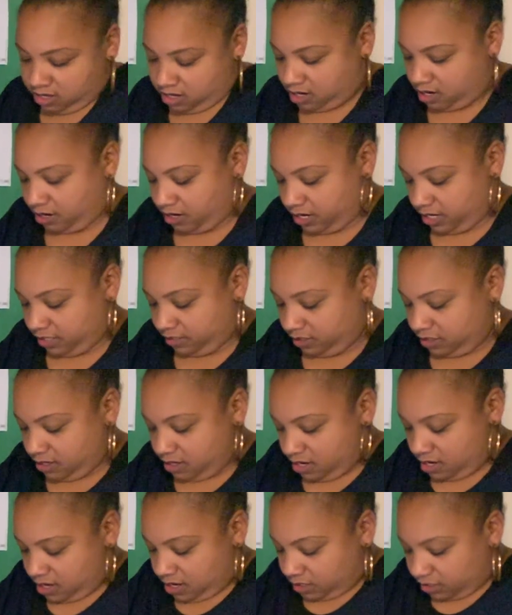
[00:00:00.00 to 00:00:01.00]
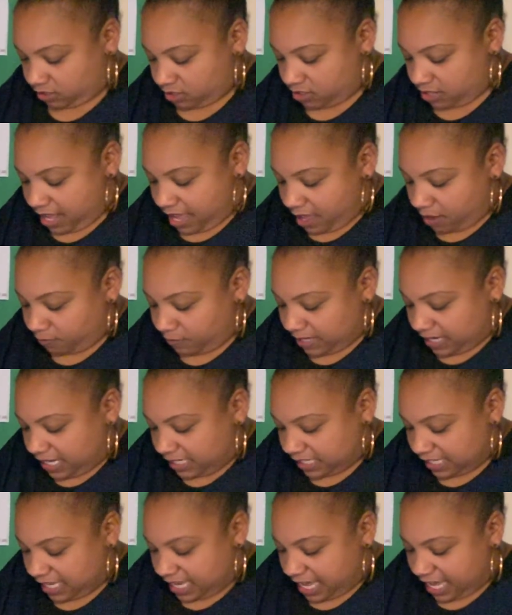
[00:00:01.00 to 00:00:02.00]
All right, so now we need
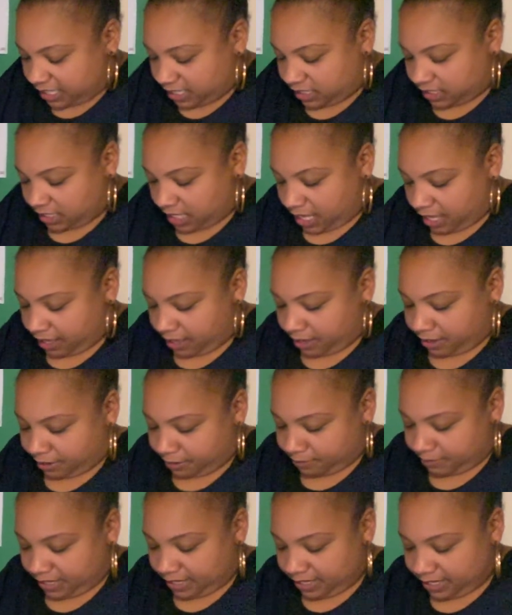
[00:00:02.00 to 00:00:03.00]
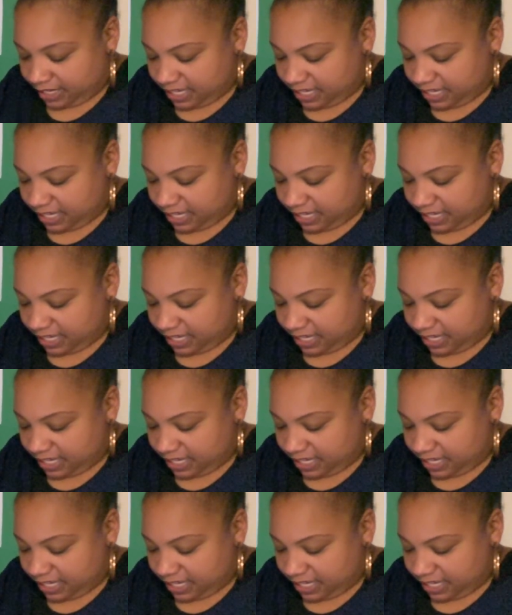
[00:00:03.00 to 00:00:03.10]
to get some